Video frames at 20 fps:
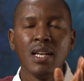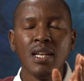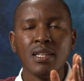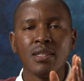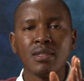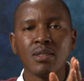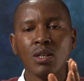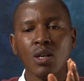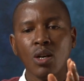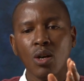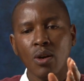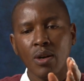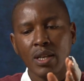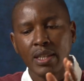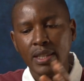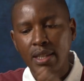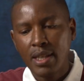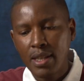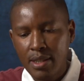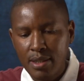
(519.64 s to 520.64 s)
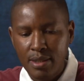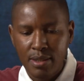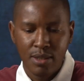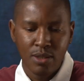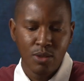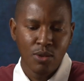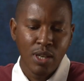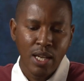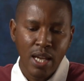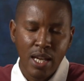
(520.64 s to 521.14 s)
So yes,
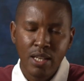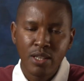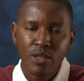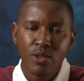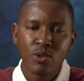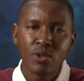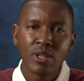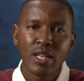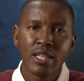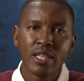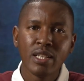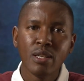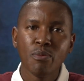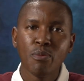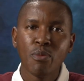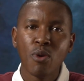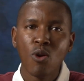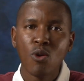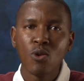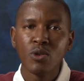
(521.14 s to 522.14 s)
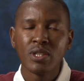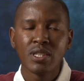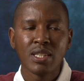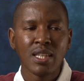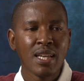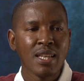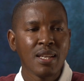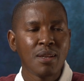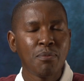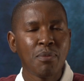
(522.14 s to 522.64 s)
you can do that in post,
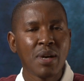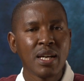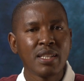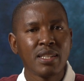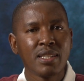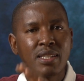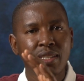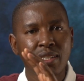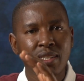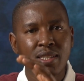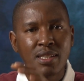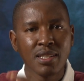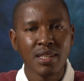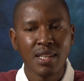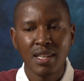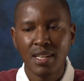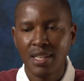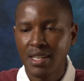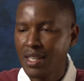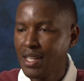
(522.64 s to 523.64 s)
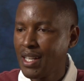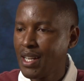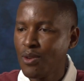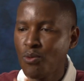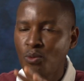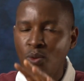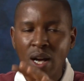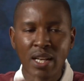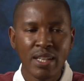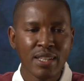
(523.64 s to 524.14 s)
and but
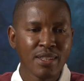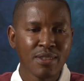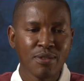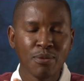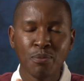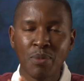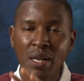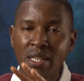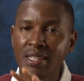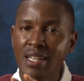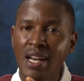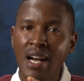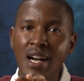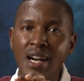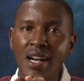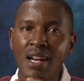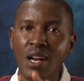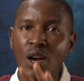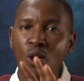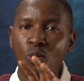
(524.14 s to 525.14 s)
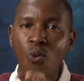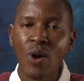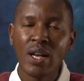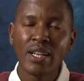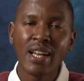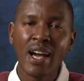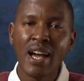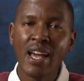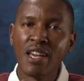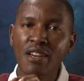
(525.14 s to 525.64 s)
what
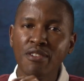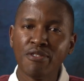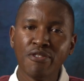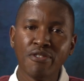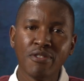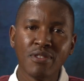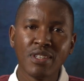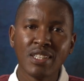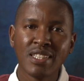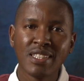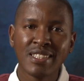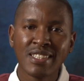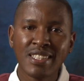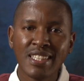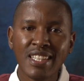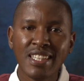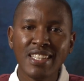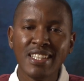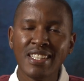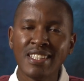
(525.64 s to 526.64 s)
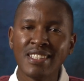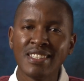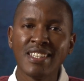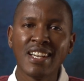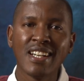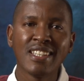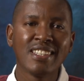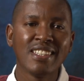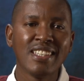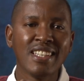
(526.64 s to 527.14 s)
I have seen is
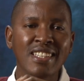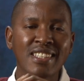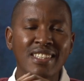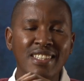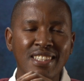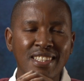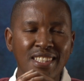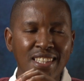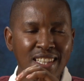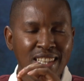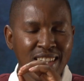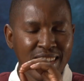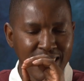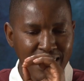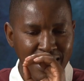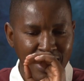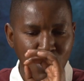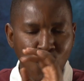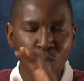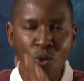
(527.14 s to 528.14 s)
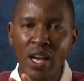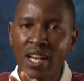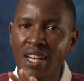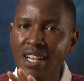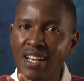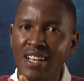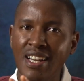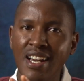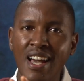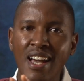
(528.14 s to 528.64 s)
that it's
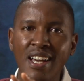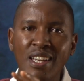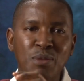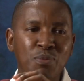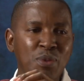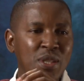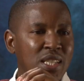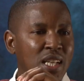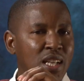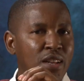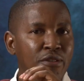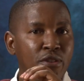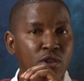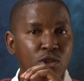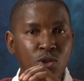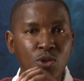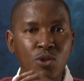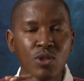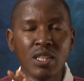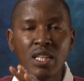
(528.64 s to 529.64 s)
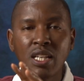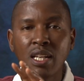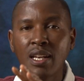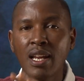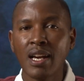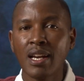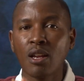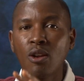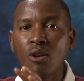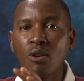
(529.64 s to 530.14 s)
work, especially if you're shooting
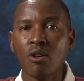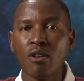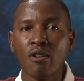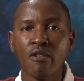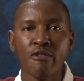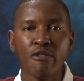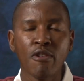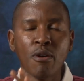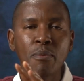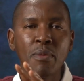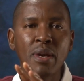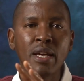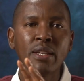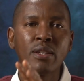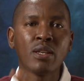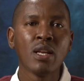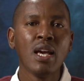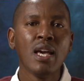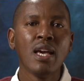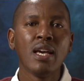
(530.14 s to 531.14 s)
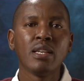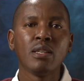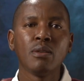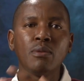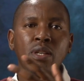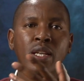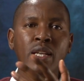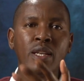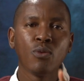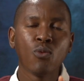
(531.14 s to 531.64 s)
like a long format,
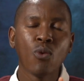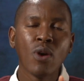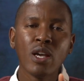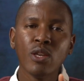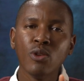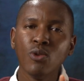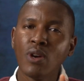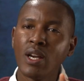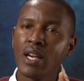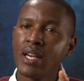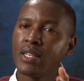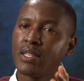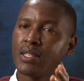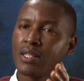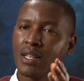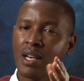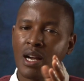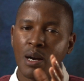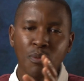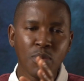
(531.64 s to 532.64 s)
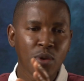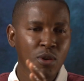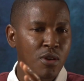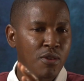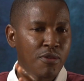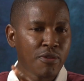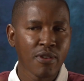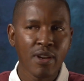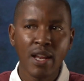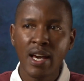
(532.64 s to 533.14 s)
and where you had couple
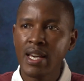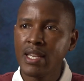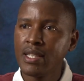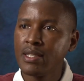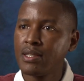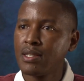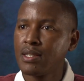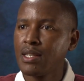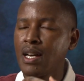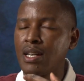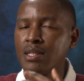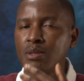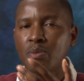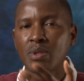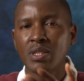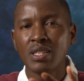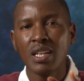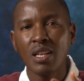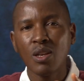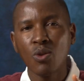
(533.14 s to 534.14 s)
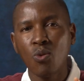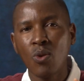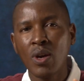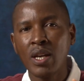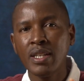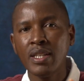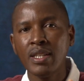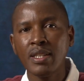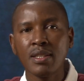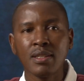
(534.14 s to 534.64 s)
of lights, especially
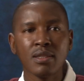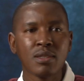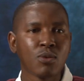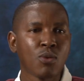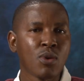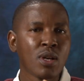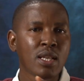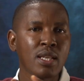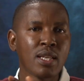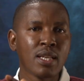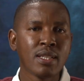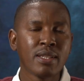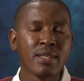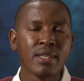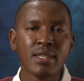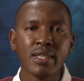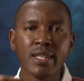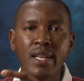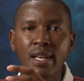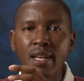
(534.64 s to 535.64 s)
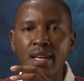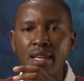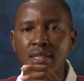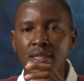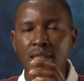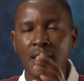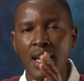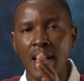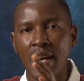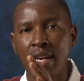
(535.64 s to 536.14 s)
weddings where the DJ
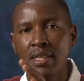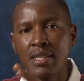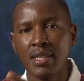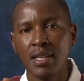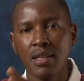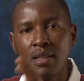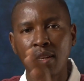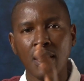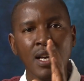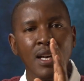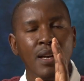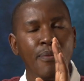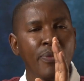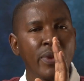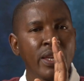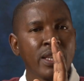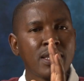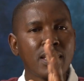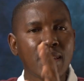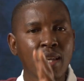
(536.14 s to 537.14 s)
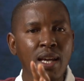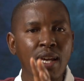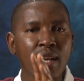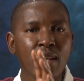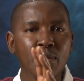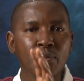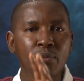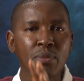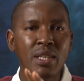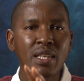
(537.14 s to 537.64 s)
has lights, and it
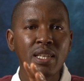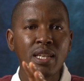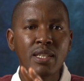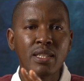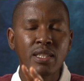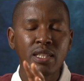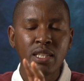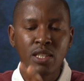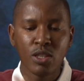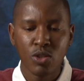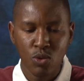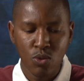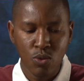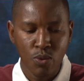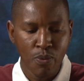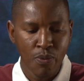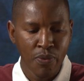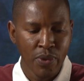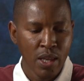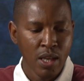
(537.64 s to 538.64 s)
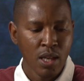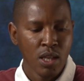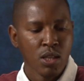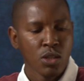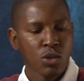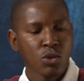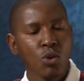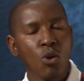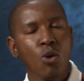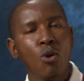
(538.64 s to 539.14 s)
can be an issue.
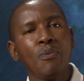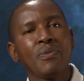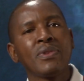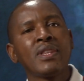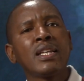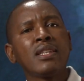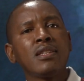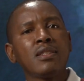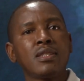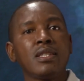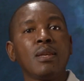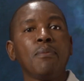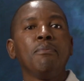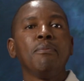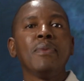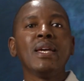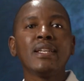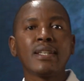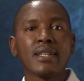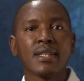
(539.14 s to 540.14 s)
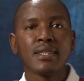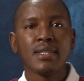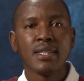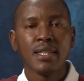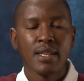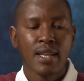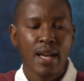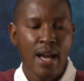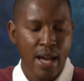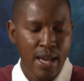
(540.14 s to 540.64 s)
So that is the main
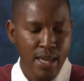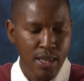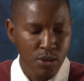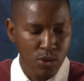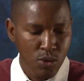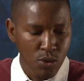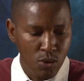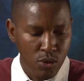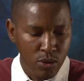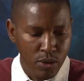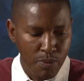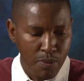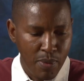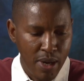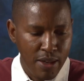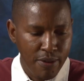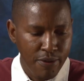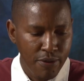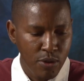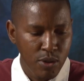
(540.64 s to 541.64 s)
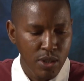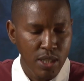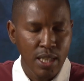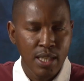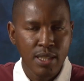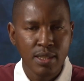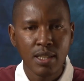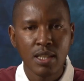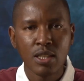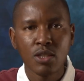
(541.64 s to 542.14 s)
reason I sold my Fuji
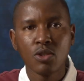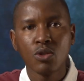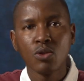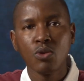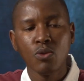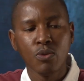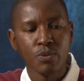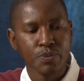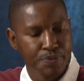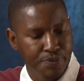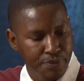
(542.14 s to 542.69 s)
X-H2